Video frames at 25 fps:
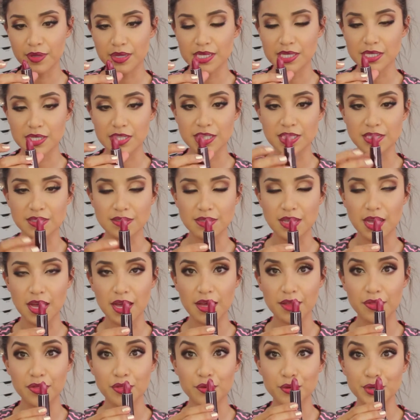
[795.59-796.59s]
which is
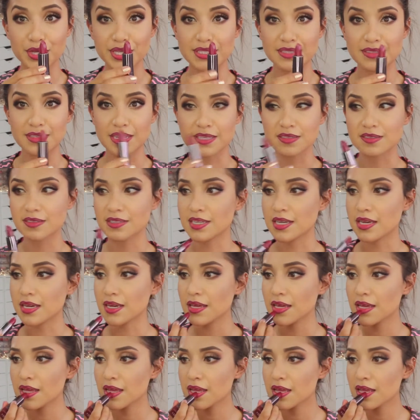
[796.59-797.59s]

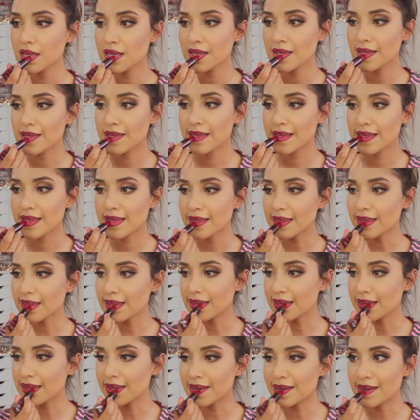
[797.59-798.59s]
360,
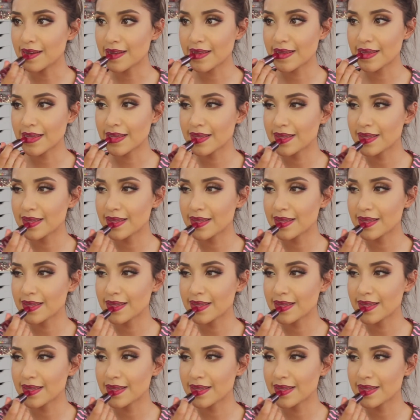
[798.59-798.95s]
and